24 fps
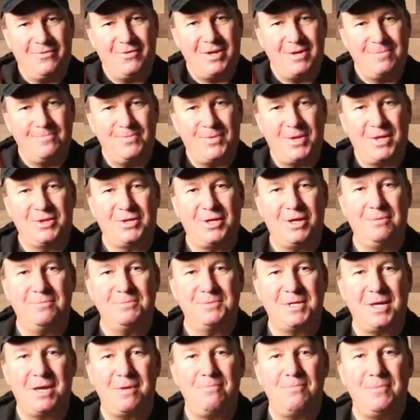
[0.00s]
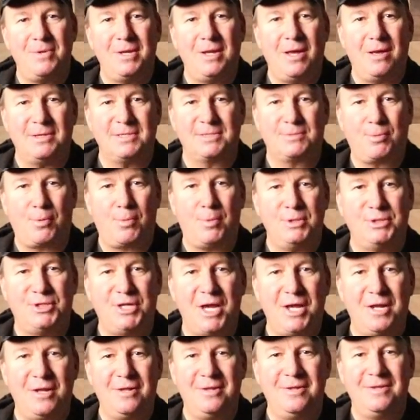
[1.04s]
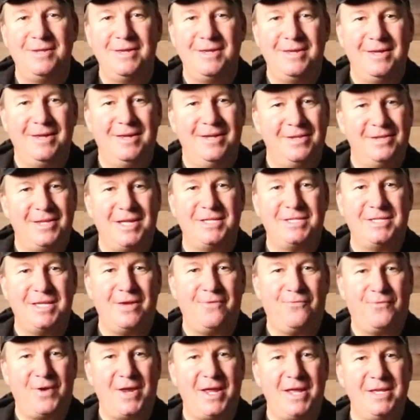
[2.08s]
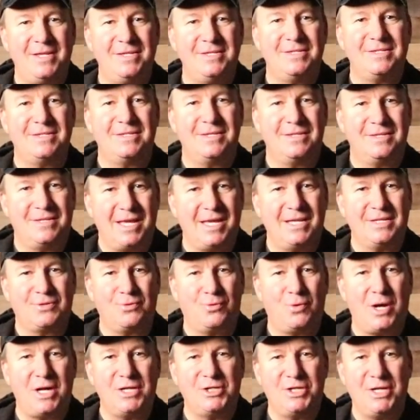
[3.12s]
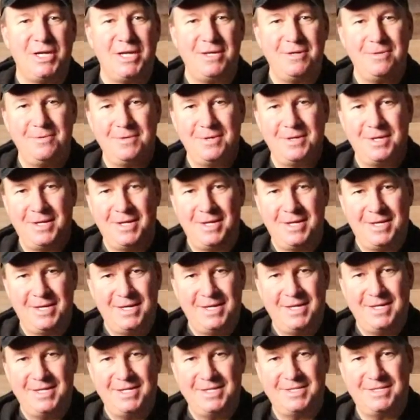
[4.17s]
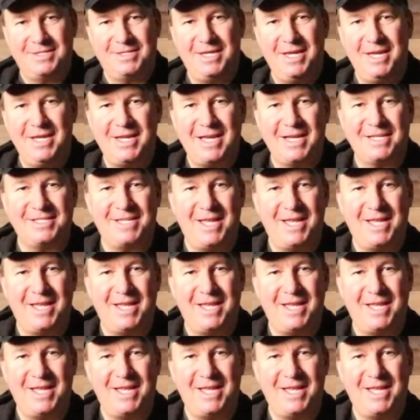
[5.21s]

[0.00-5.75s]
it a thumbs up and help support my channel. That's it, friends. Thanks for watching. See you next